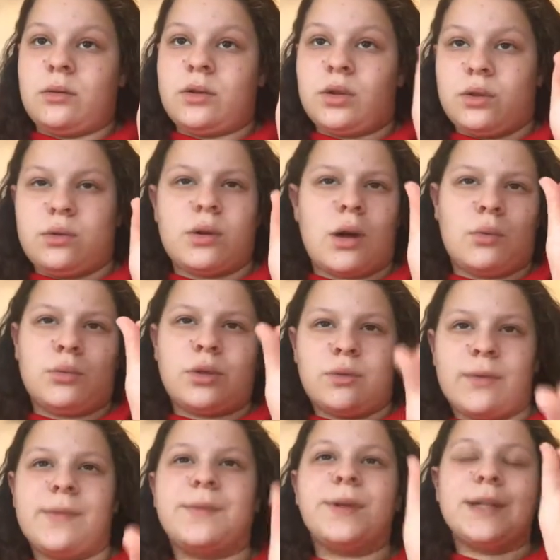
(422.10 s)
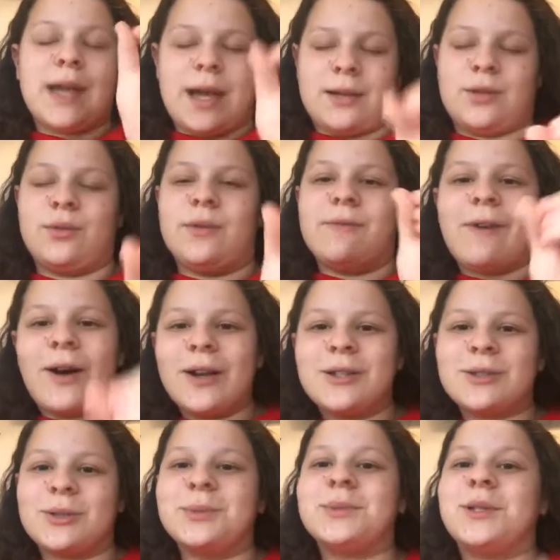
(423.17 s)
to
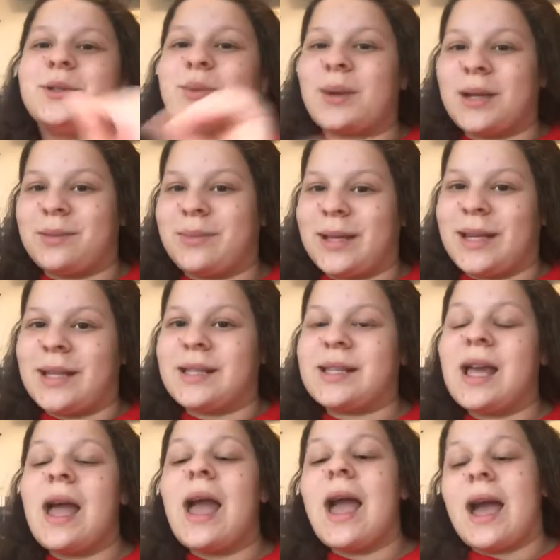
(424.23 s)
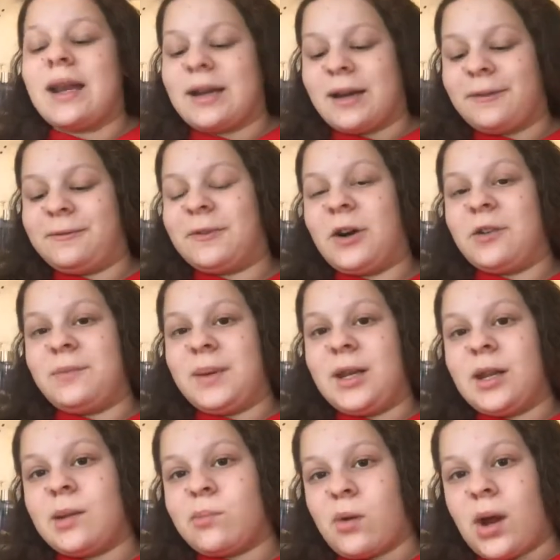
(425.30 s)
revise up to 20 minutes and have
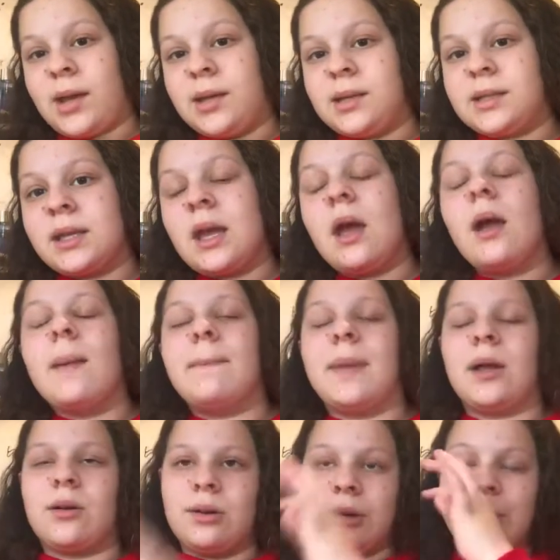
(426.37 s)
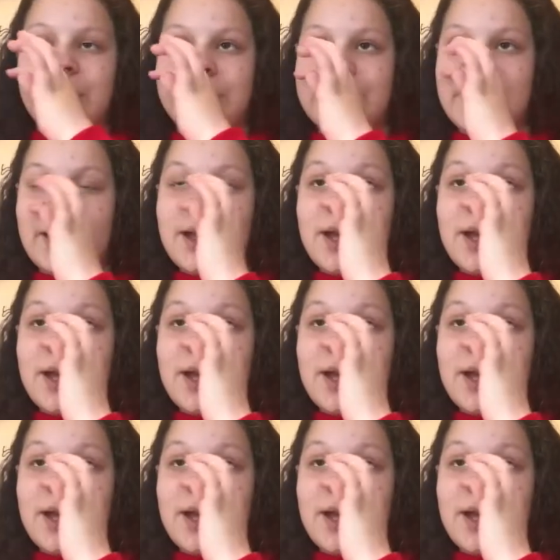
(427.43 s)
5-minute breaks, because